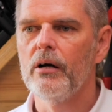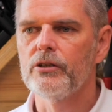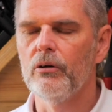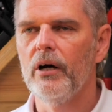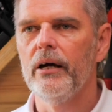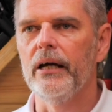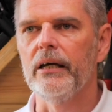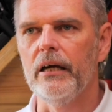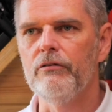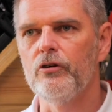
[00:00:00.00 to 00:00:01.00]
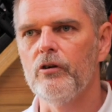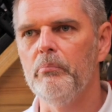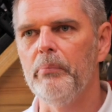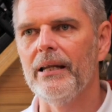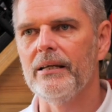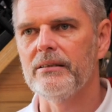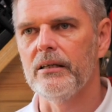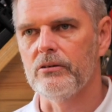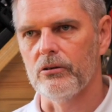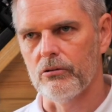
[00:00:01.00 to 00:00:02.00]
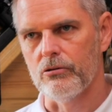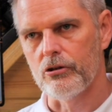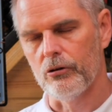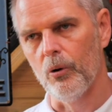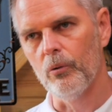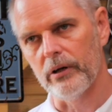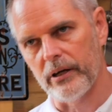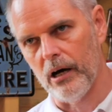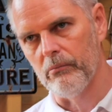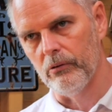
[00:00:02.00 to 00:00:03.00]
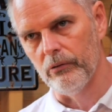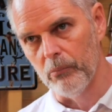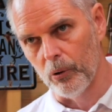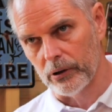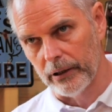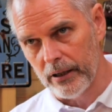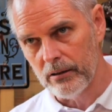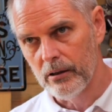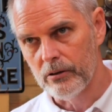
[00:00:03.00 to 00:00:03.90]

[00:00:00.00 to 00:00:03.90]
So it gives you the ability to control the camera remotely.